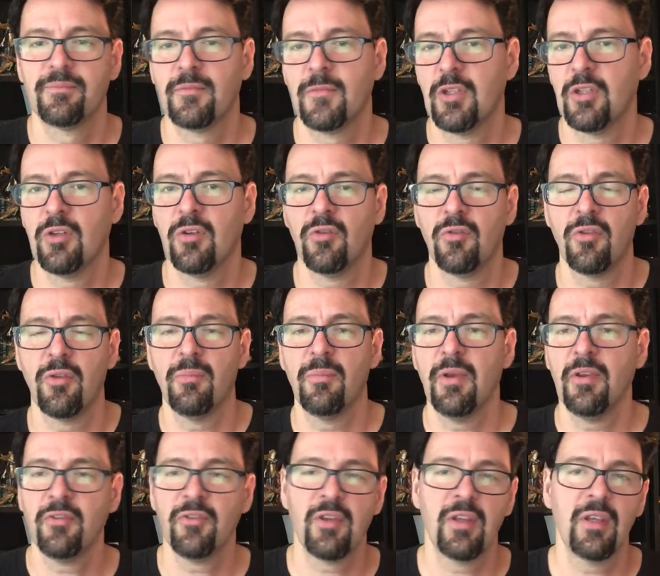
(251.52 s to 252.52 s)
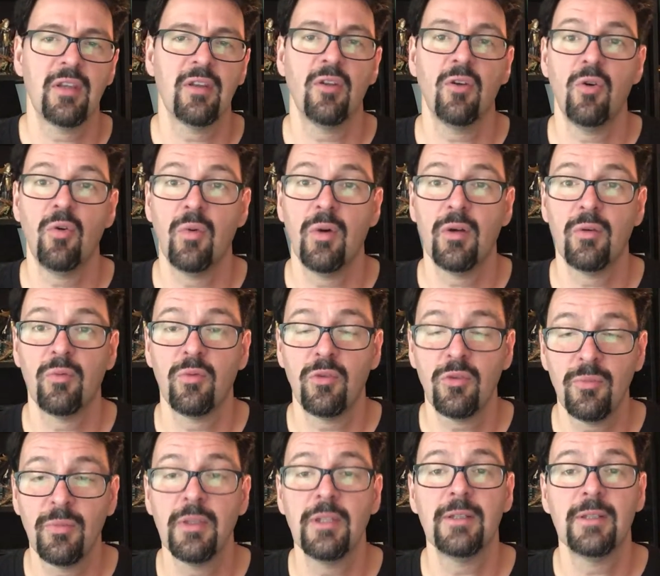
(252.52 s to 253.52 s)
the best thing in the whole wide
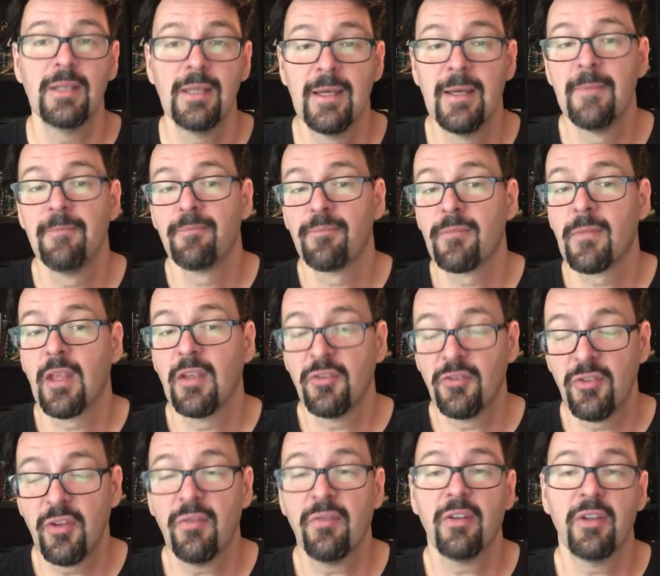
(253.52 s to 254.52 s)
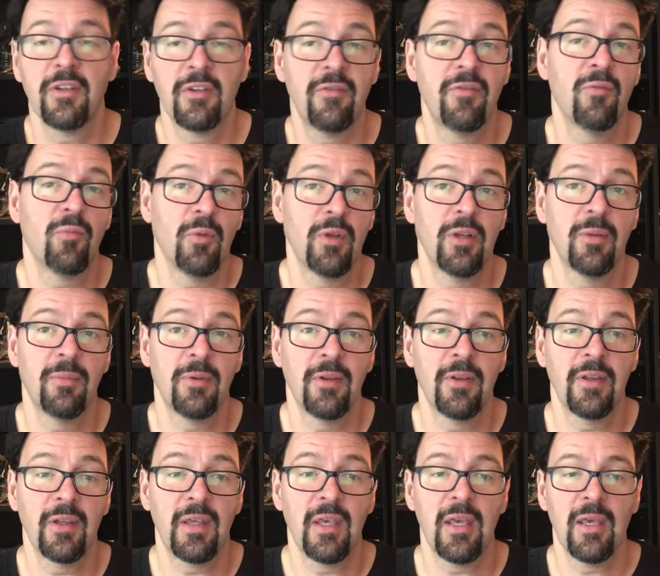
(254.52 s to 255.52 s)
world, but it's definitely a different way to play
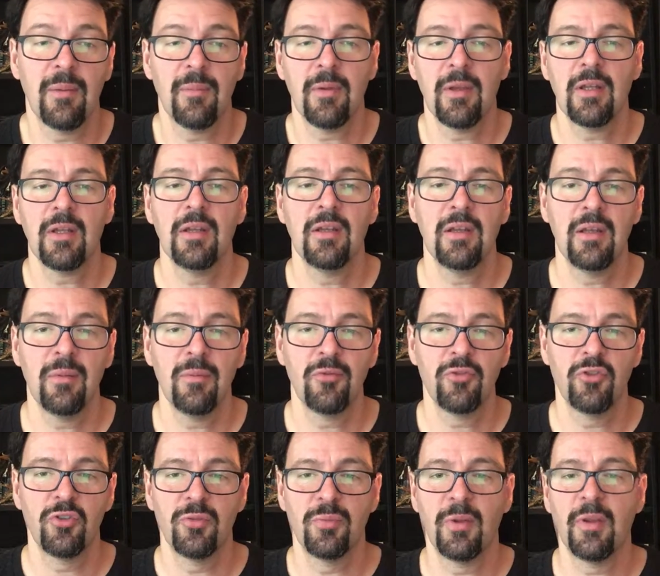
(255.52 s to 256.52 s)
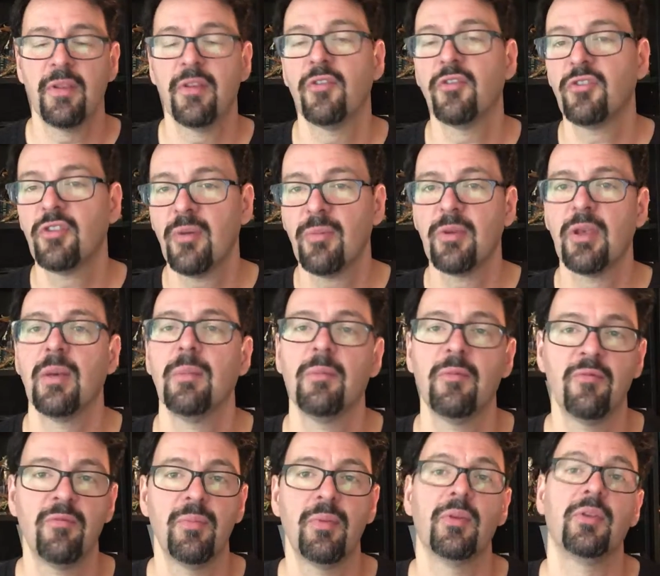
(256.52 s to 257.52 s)
the game, and it enables you to play the
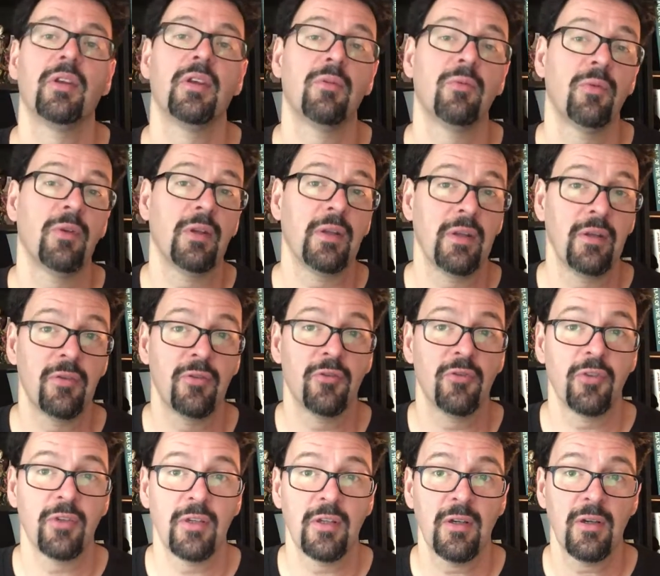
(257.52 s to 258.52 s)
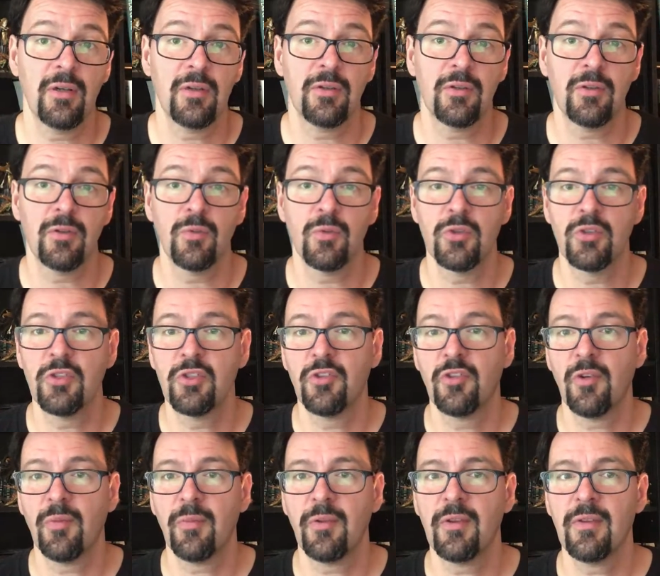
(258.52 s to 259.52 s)
sub-game building a really interesting character, which
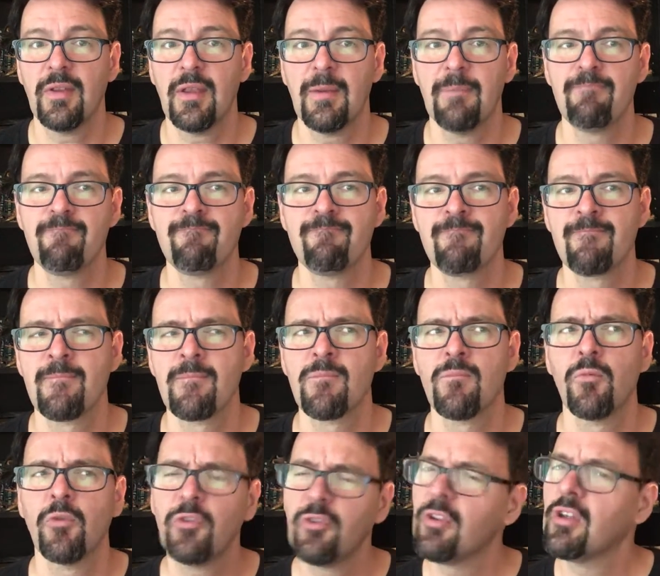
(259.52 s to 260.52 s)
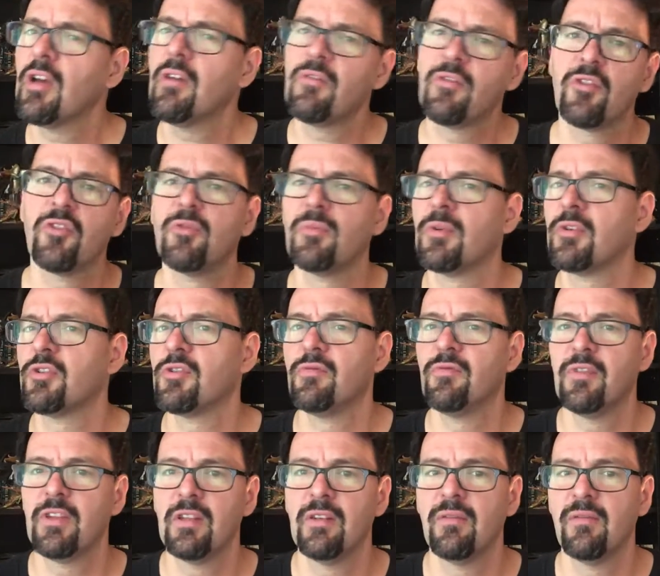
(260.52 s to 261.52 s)
is something that wasn't covered as much
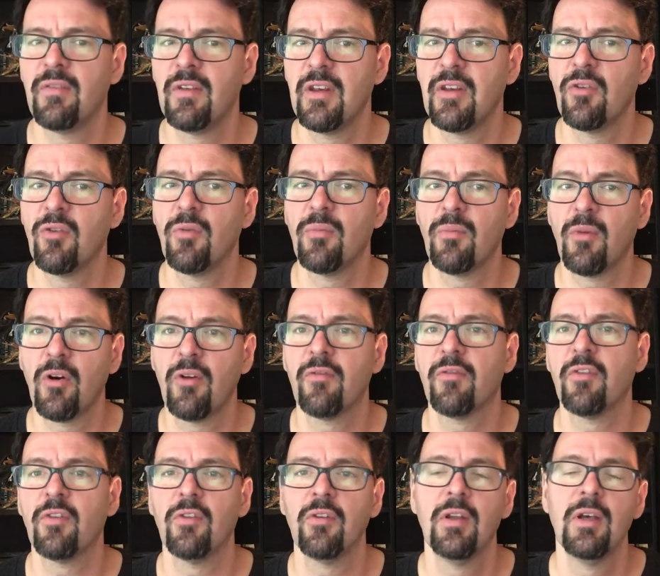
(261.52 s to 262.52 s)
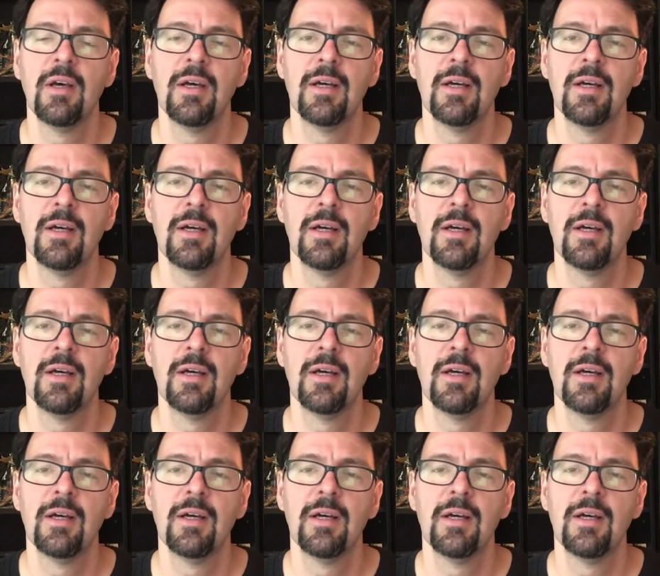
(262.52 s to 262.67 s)
in V&V or Marvel.